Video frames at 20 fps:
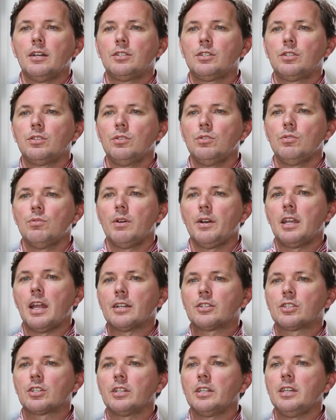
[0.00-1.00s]
to
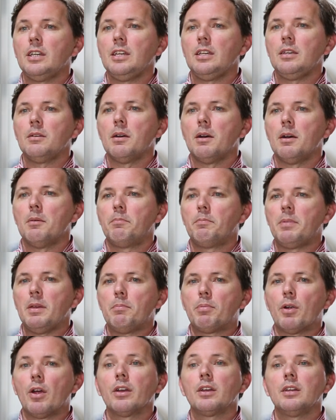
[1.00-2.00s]
naturally be
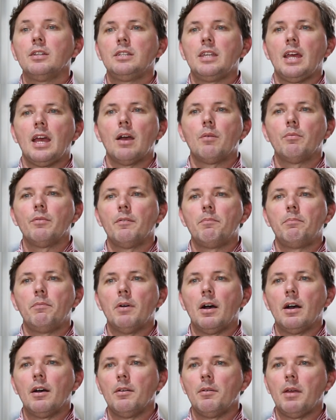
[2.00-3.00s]
broken down with
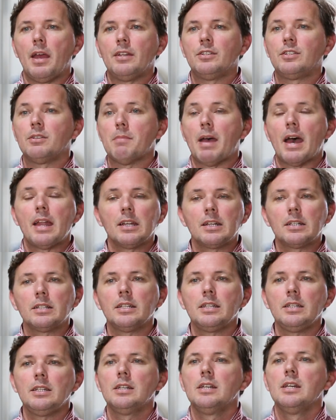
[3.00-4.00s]

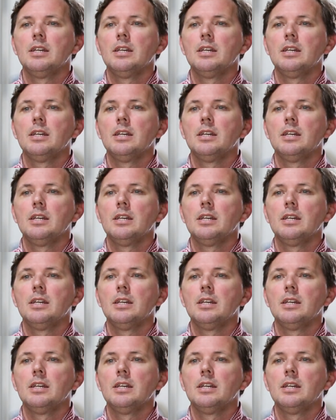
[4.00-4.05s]
enzymatically.